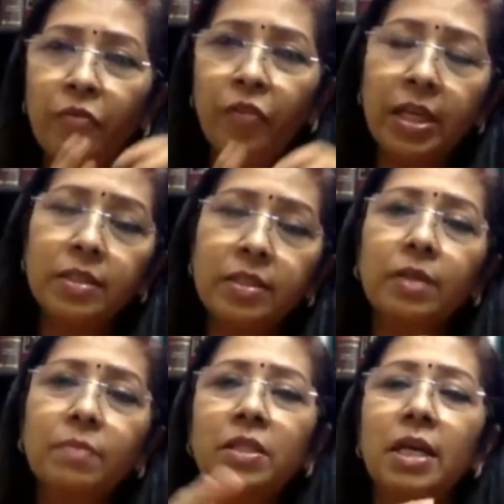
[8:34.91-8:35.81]
various
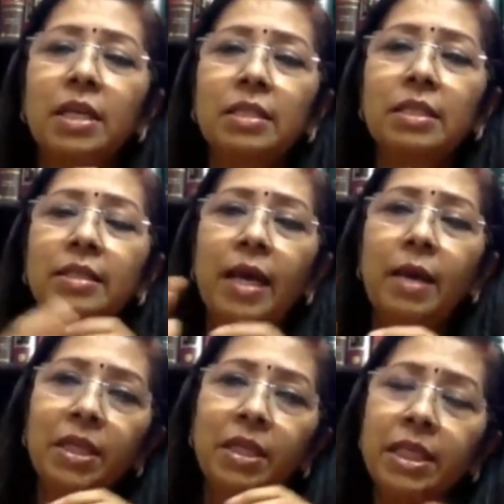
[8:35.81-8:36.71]
circumstances,
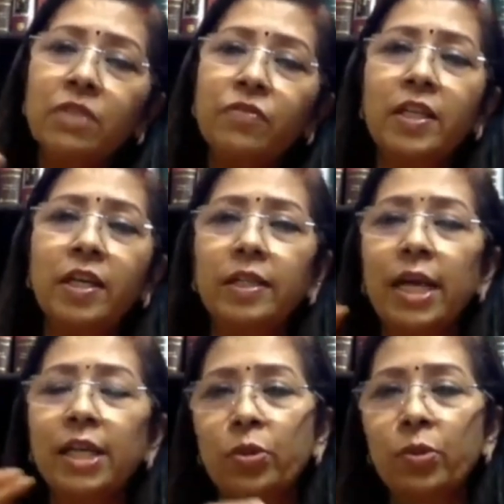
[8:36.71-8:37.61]
amenities which are
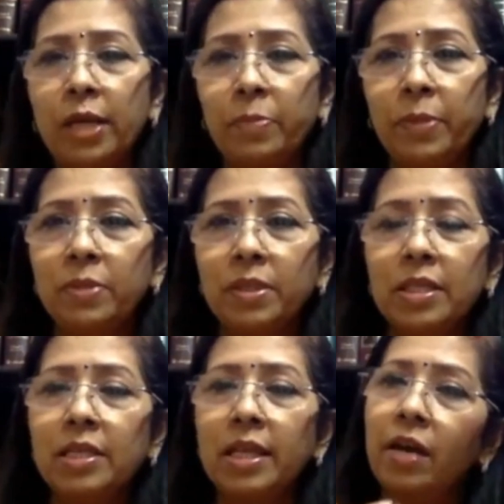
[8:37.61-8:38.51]
attached to that
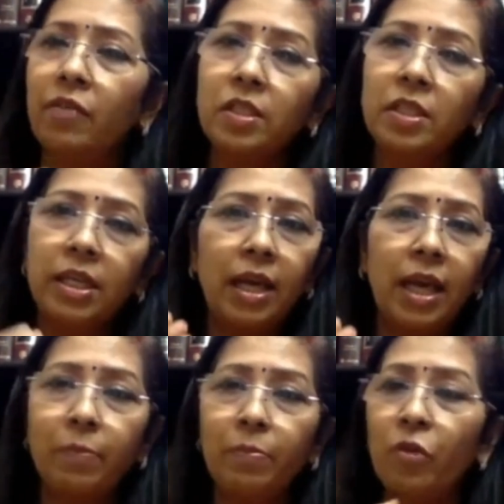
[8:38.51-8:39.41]
premises, and after taking
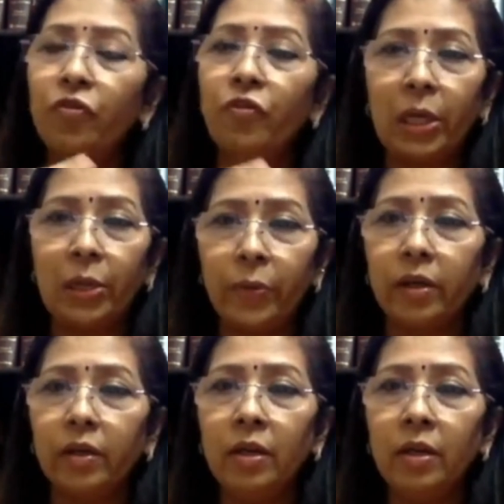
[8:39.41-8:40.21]
help of a valuer.